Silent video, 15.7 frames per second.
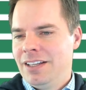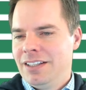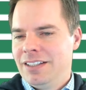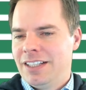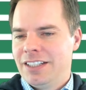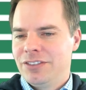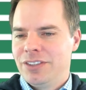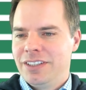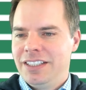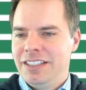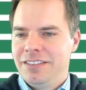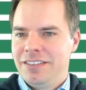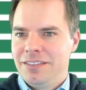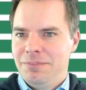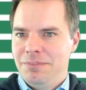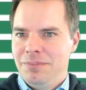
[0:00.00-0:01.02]
that's what
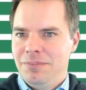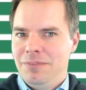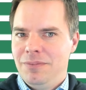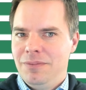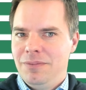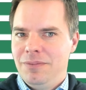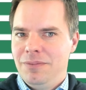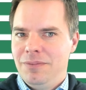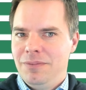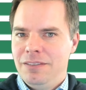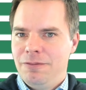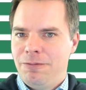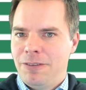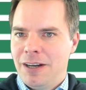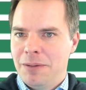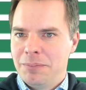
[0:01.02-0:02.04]
this
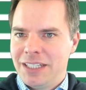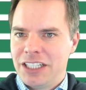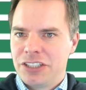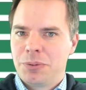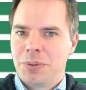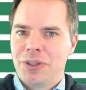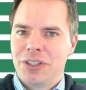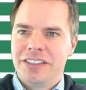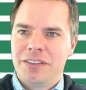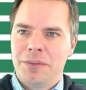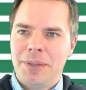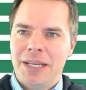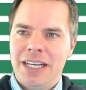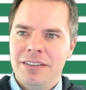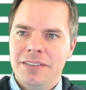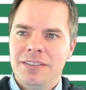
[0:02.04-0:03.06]
farm dashboard is
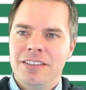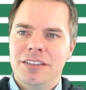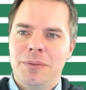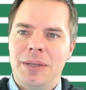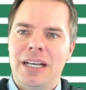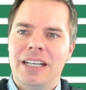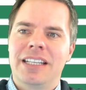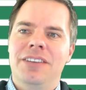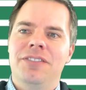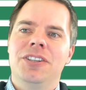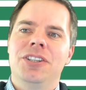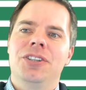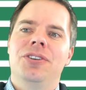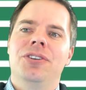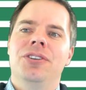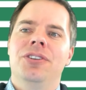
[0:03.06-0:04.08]
about. It's about giving
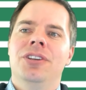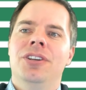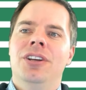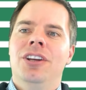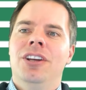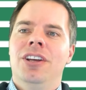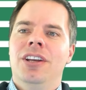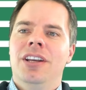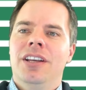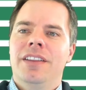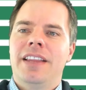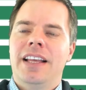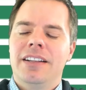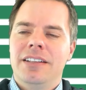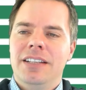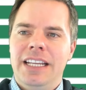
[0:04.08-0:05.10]
you
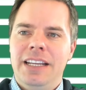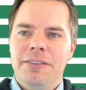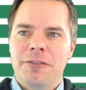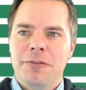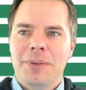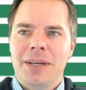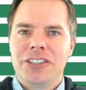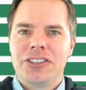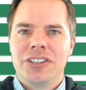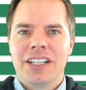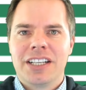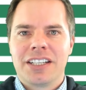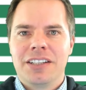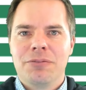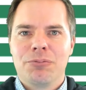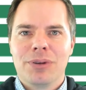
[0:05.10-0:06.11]
that information
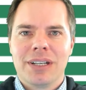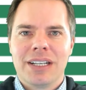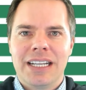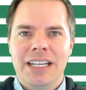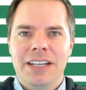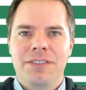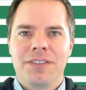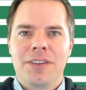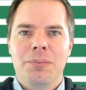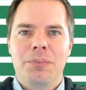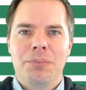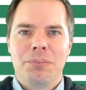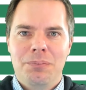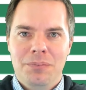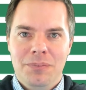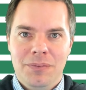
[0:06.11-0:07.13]
that can relieve
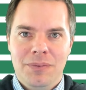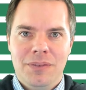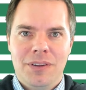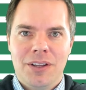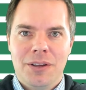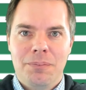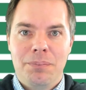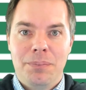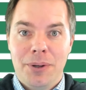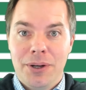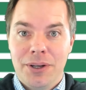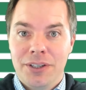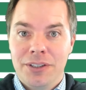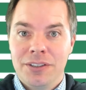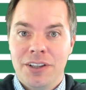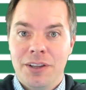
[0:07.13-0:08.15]
the
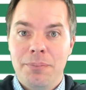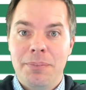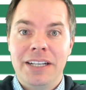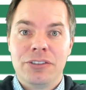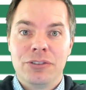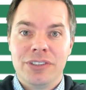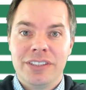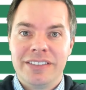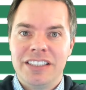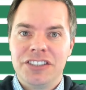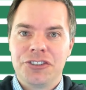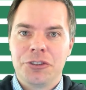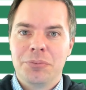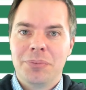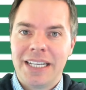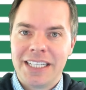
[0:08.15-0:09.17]
burden, the mental
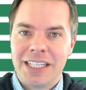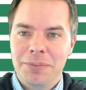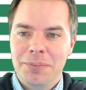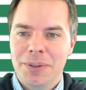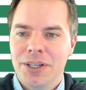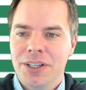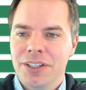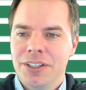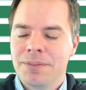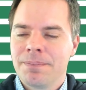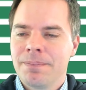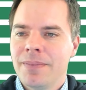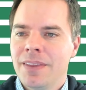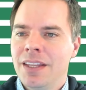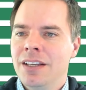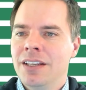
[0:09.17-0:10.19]
decision-making burden,
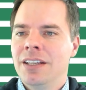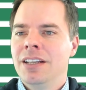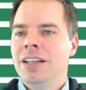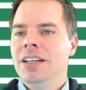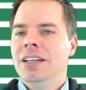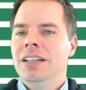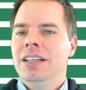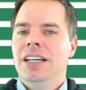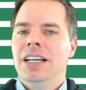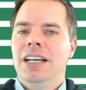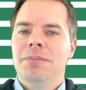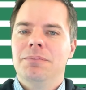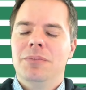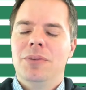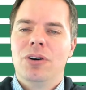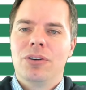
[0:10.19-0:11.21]

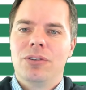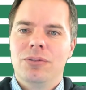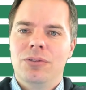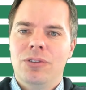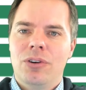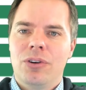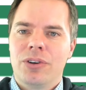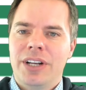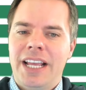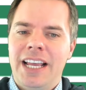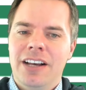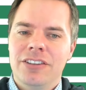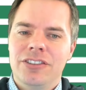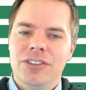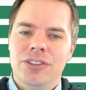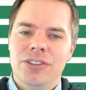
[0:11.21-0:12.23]
on
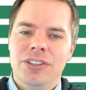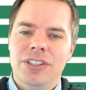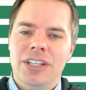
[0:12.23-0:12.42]
how to